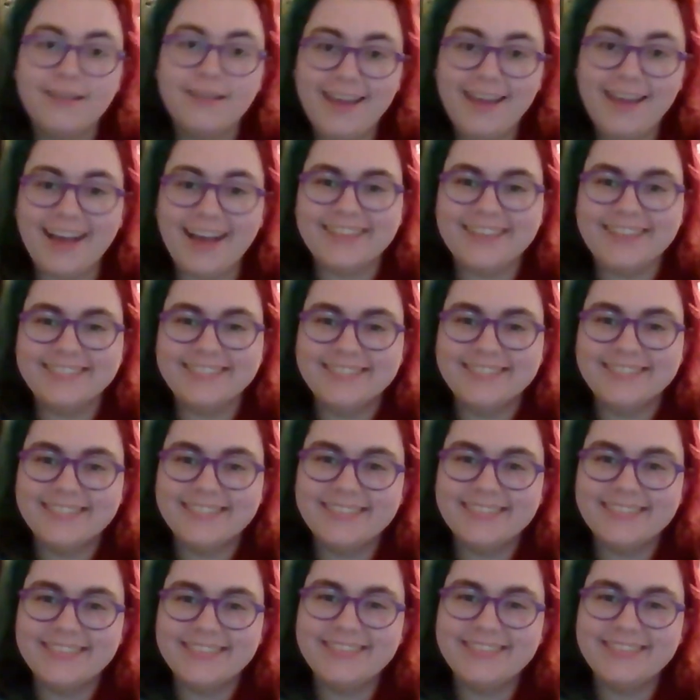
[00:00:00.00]
yeah,
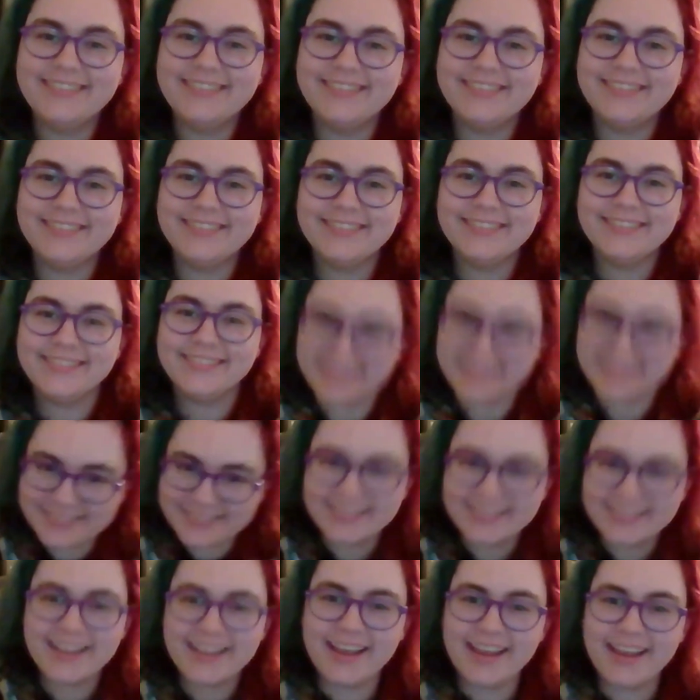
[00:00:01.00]

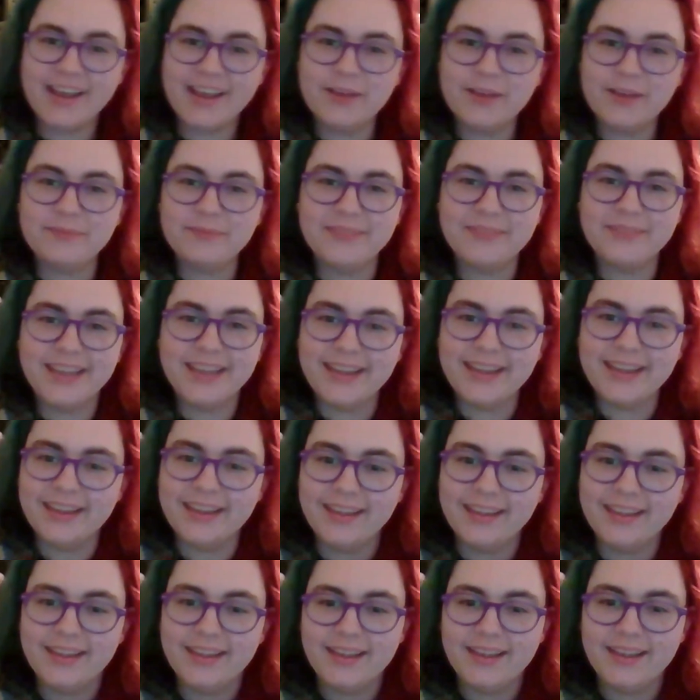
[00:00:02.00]
I hope that
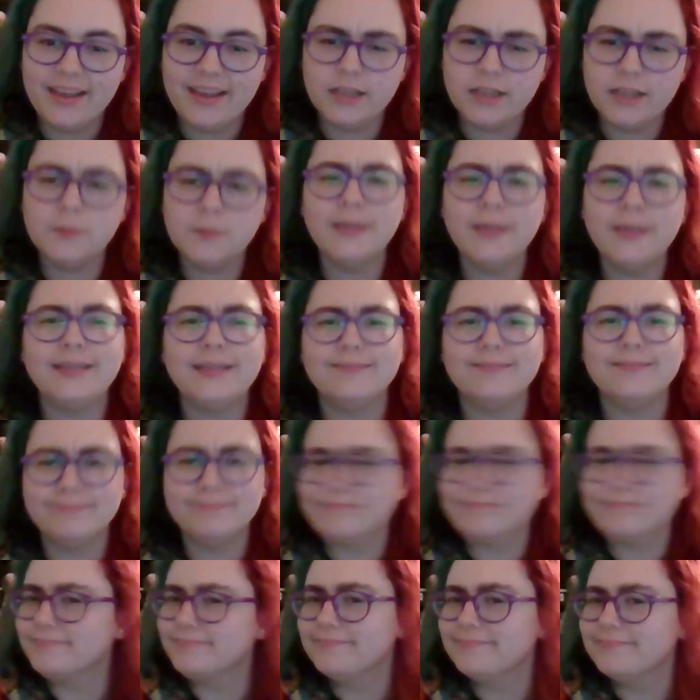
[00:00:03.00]
explained it.
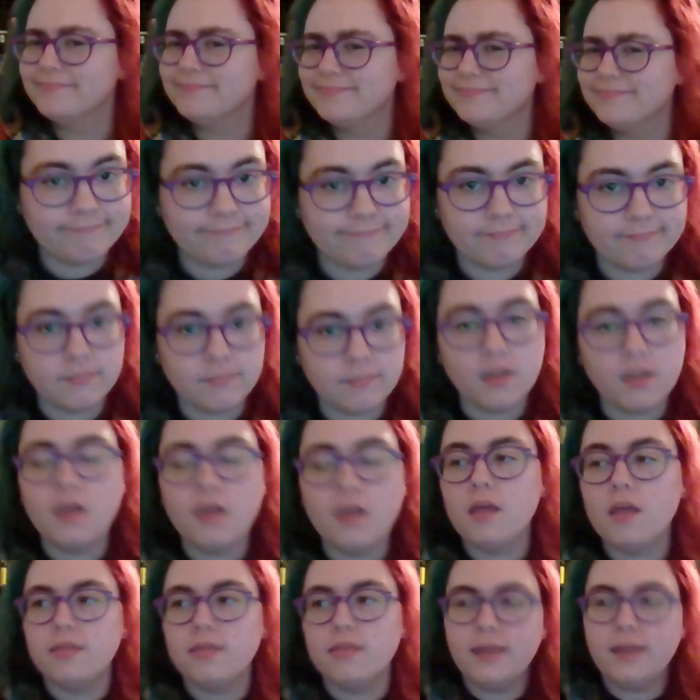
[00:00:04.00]

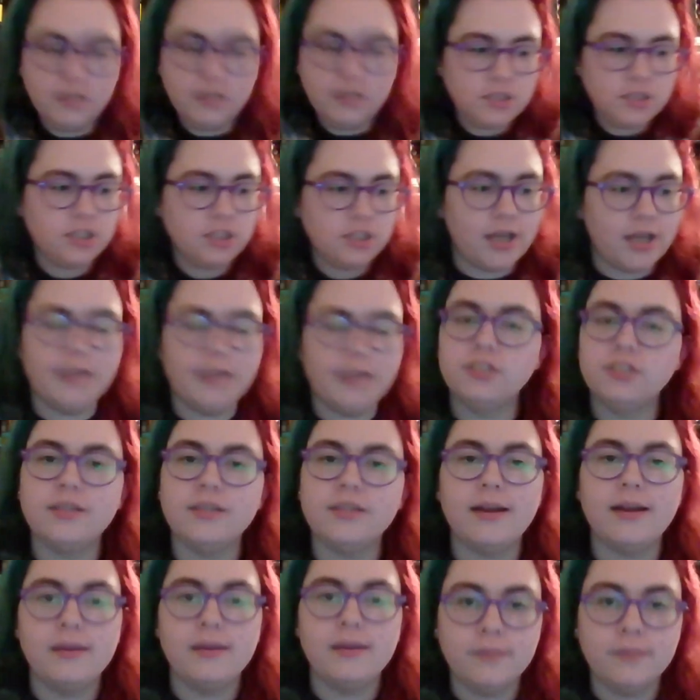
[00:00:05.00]
That is the
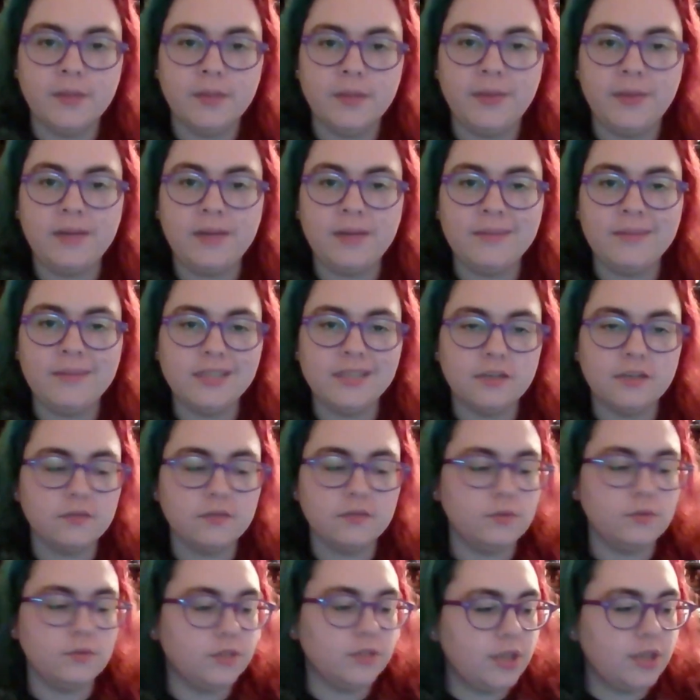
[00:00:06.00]
challenge that I am committing
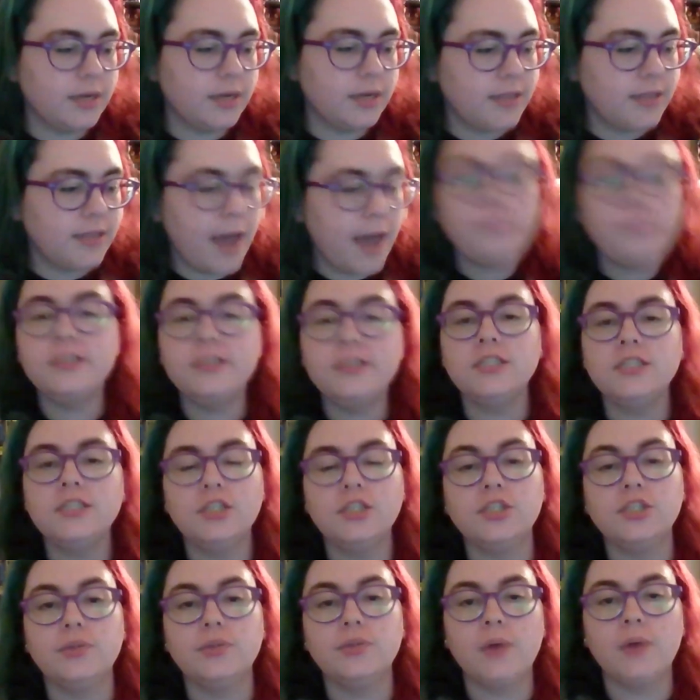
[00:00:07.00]
myself to attempting
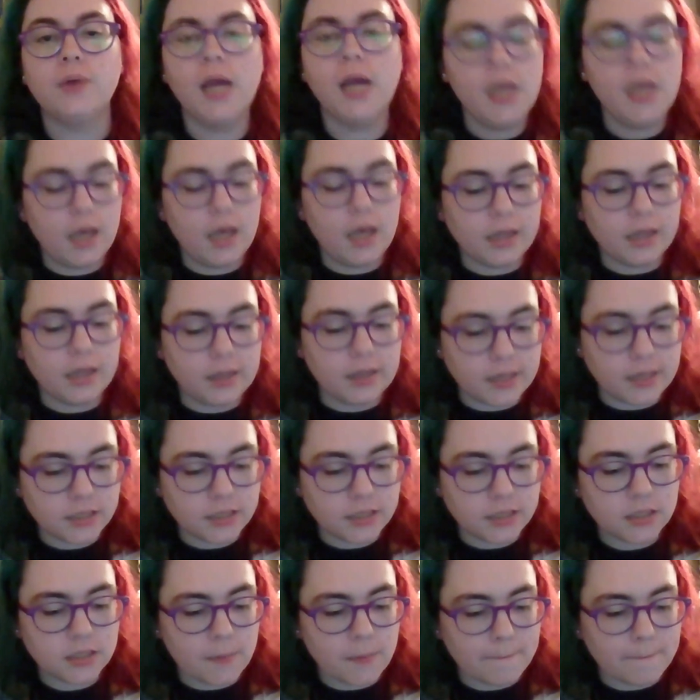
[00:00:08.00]
to do
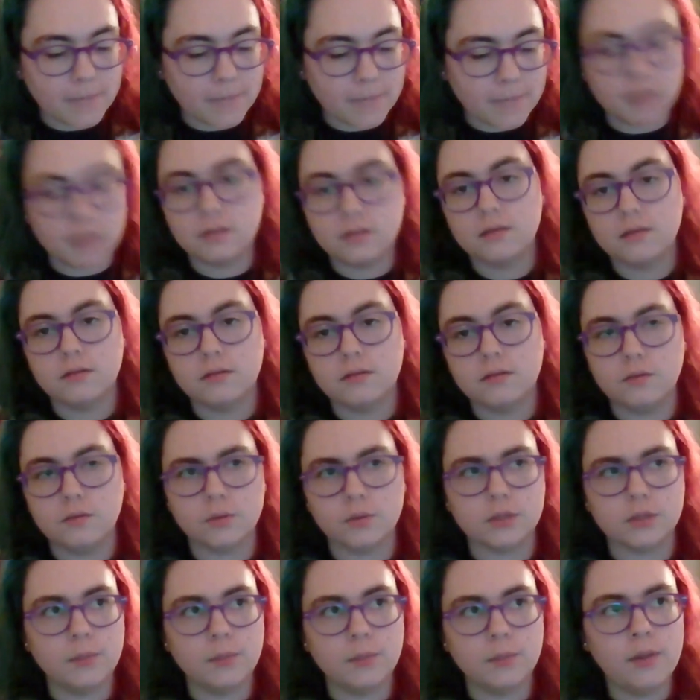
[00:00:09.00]
this month,
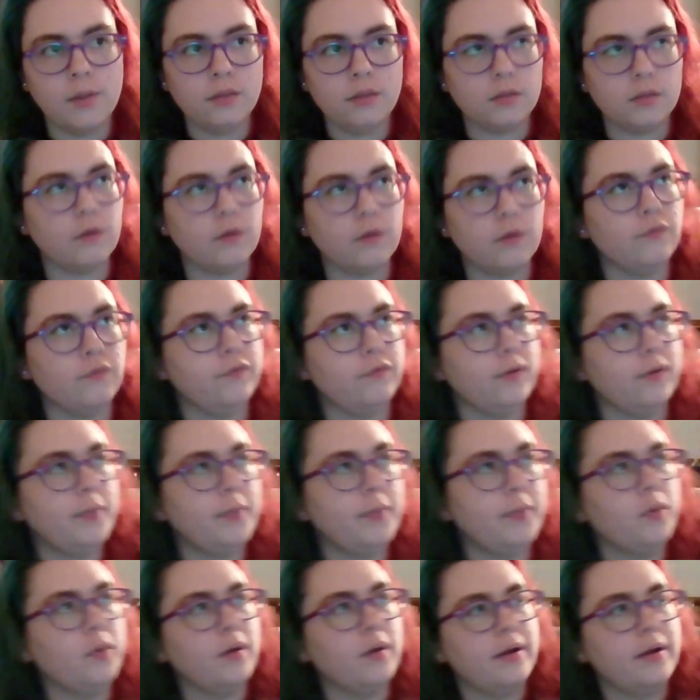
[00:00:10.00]
or the month of
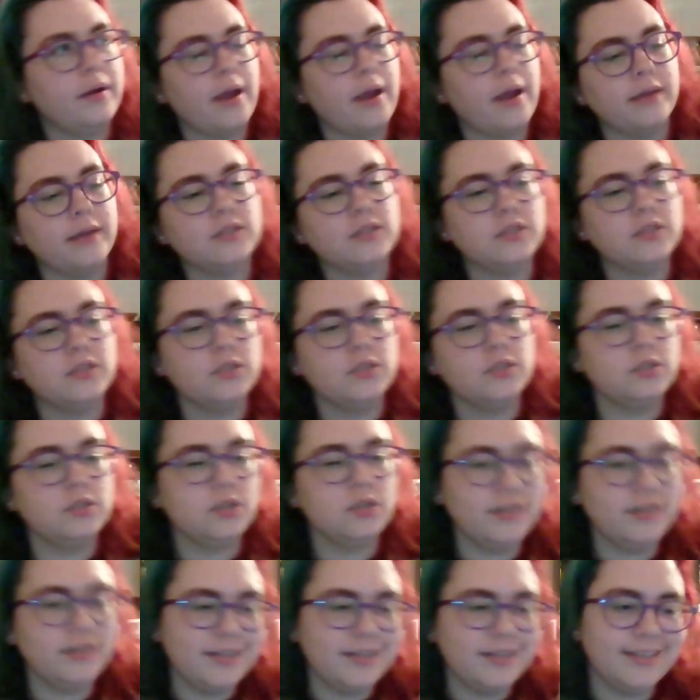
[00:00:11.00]
February. I
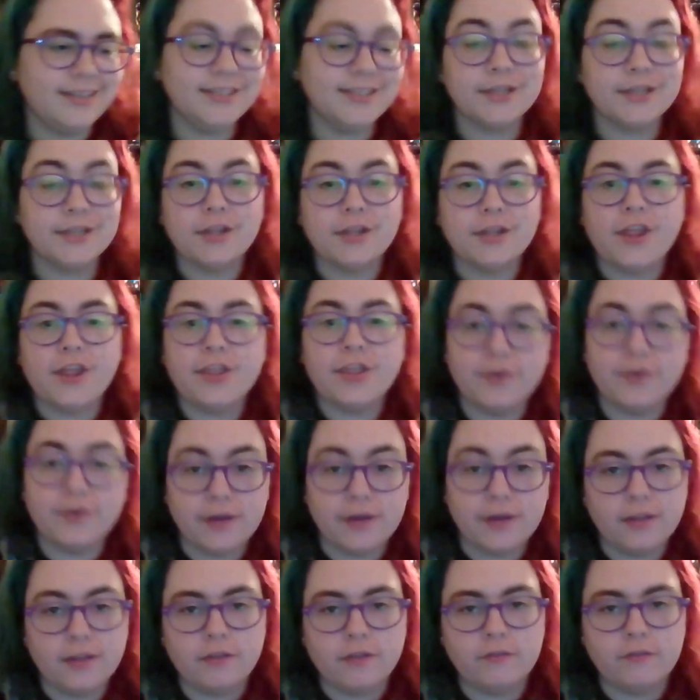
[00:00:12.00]
started it on the
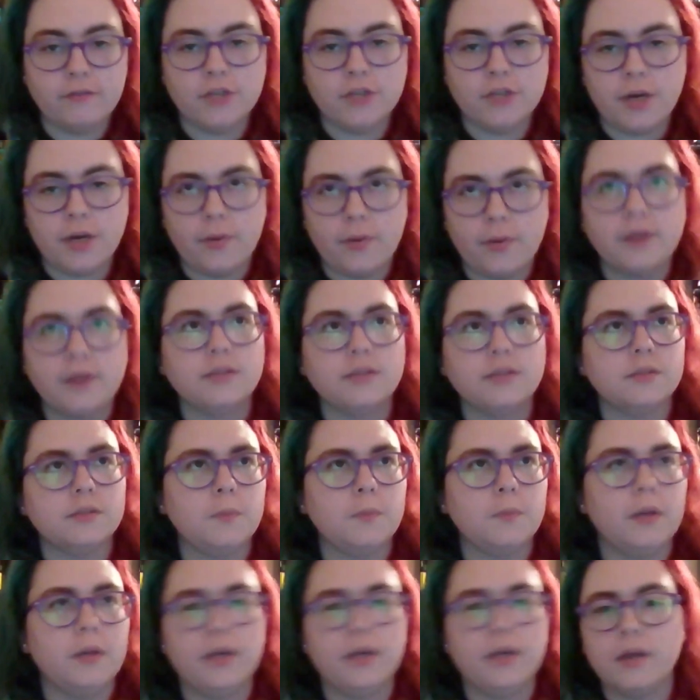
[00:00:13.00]
30th of January because
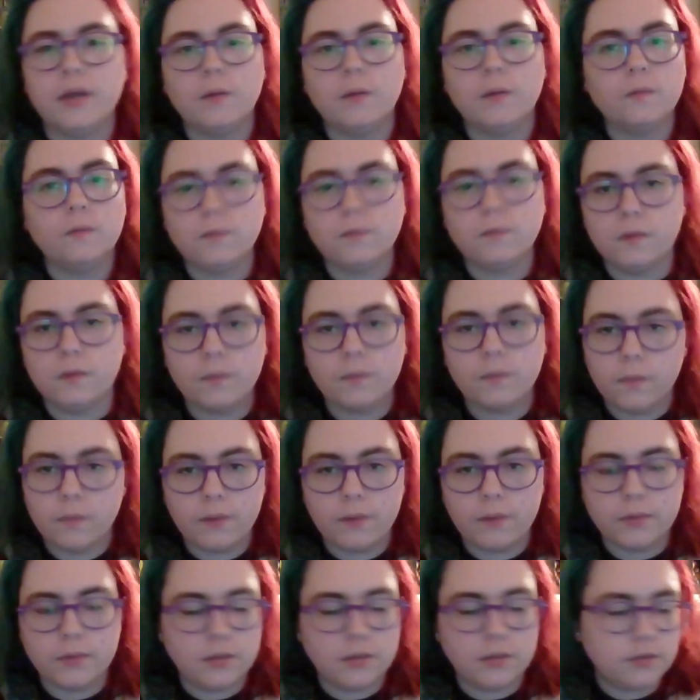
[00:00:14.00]
it's Monday, guys. Like,
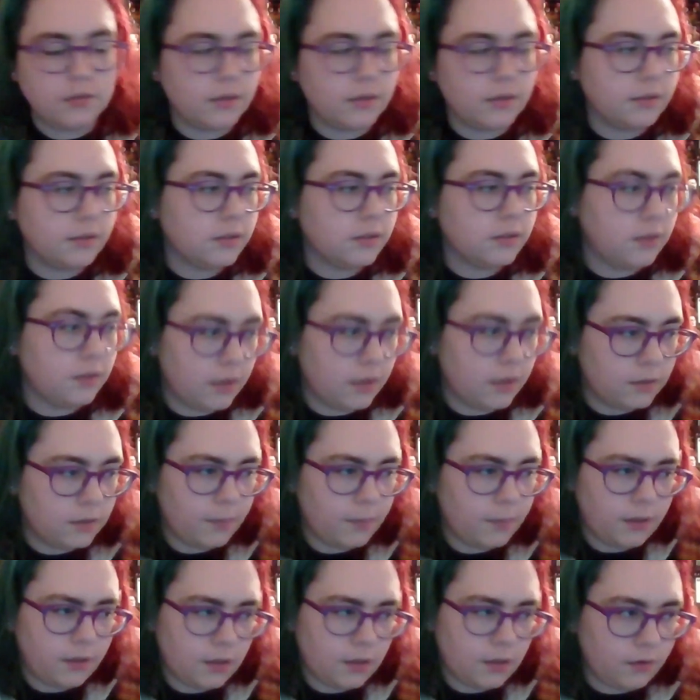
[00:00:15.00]
when I started at
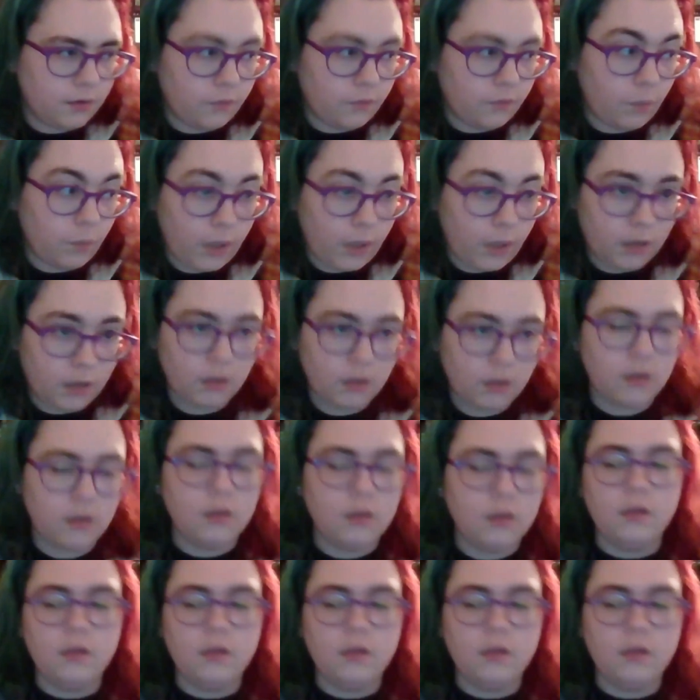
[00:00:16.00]
the beginning of the week.